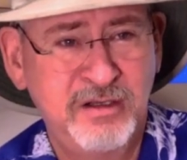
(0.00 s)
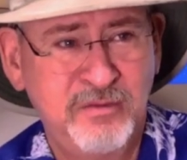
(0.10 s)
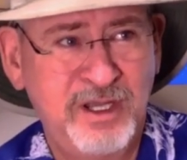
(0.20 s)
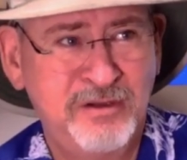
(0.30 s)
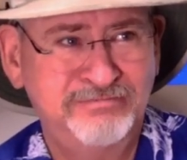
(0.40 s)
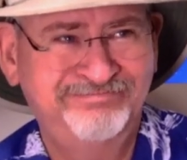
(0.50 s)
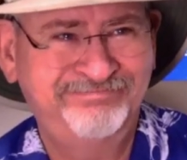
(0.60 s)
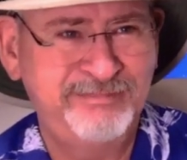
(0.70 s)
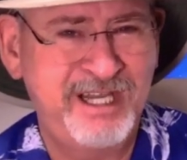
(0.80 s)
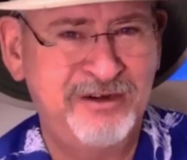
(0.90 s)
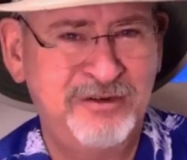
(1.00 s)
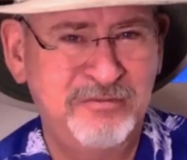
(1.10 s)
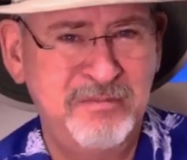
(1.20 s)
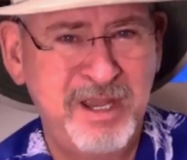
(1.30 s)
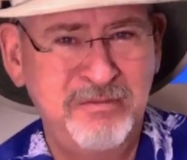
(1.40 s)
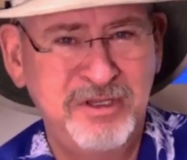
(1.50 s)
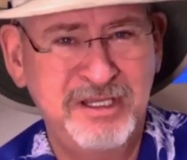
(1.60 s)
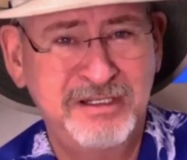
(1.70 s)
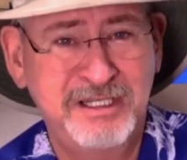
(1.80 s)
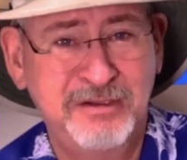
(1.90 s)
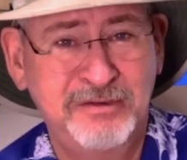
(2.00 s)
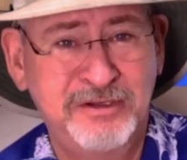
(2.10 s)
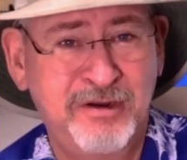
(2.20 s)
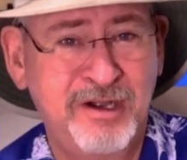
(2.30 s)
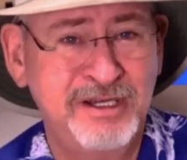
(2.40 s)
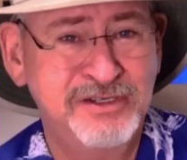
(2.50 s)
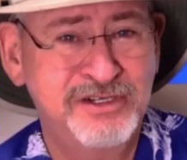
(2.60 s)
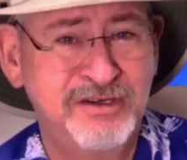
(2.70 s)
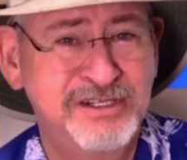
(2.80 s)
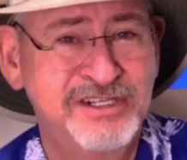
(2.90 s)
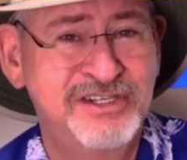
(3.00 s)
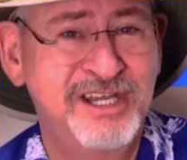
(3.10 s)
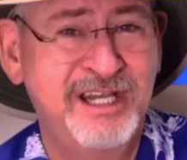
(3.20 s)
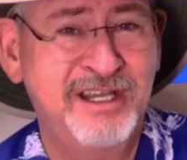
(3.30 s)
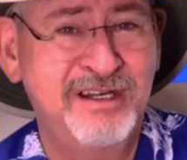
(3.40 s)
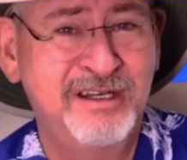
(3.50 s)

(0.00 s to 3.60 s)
Well, you know, maybe until darkness starts to set in.